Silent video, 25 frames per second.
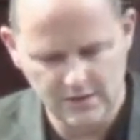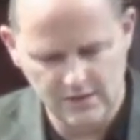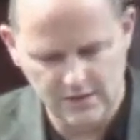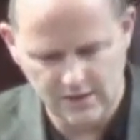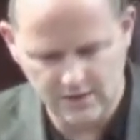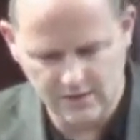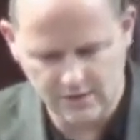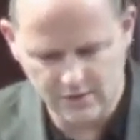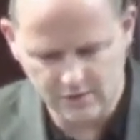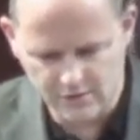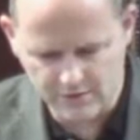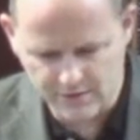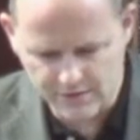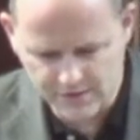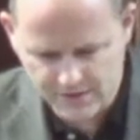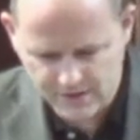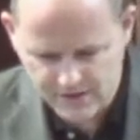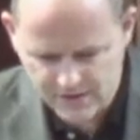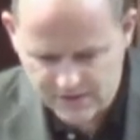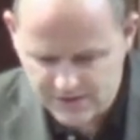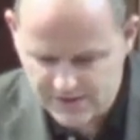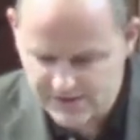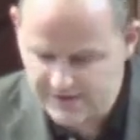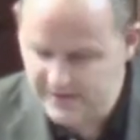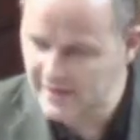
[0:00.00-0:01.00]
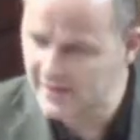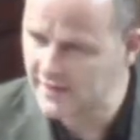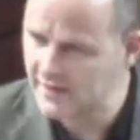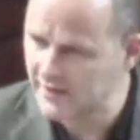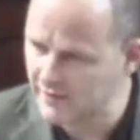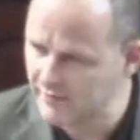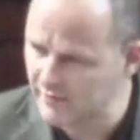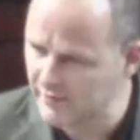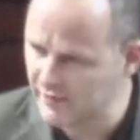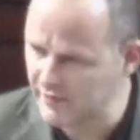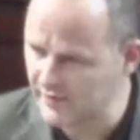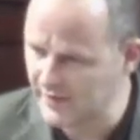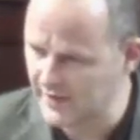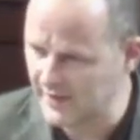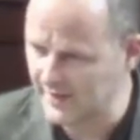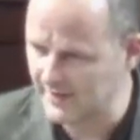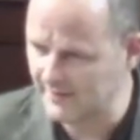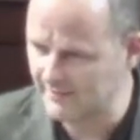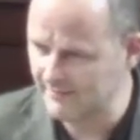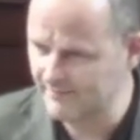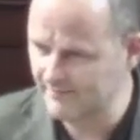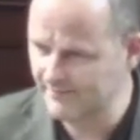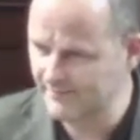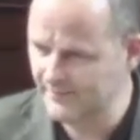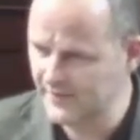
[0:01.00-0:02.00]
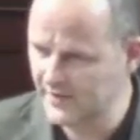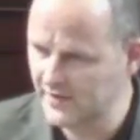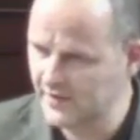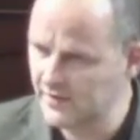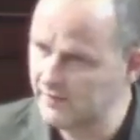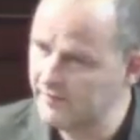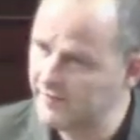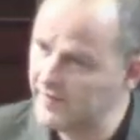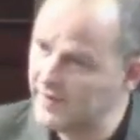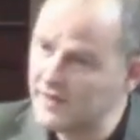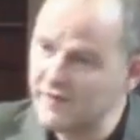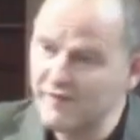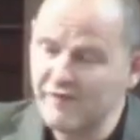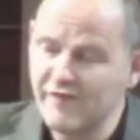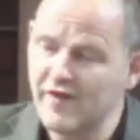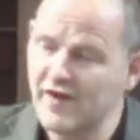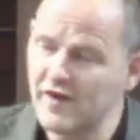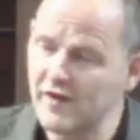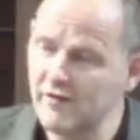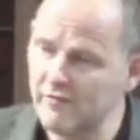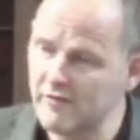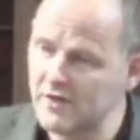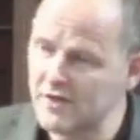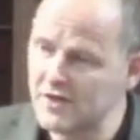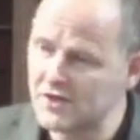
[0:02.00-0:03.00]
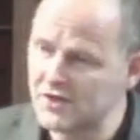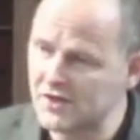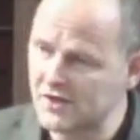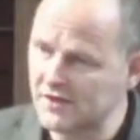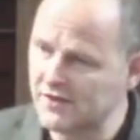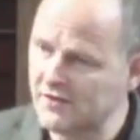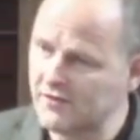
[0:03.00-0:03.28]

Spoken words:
And God's concerned about that. And they're very far-ranging.